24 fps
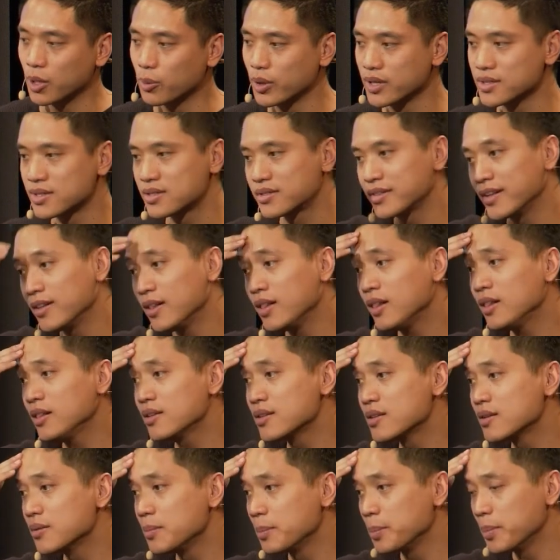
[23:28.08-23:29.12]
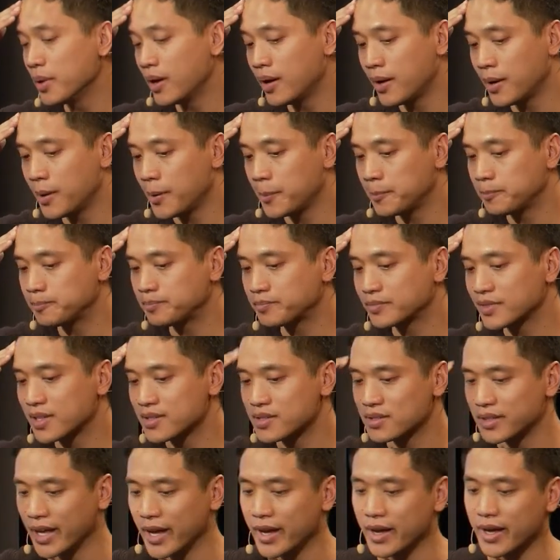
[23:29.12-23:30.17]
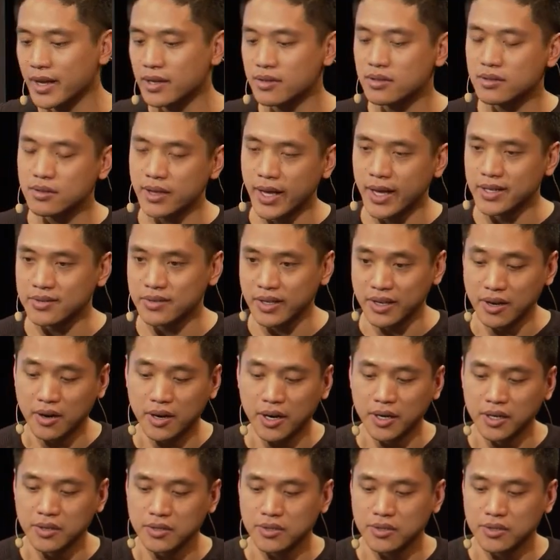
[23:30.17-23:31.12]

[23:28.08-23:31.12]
will still stay as they are.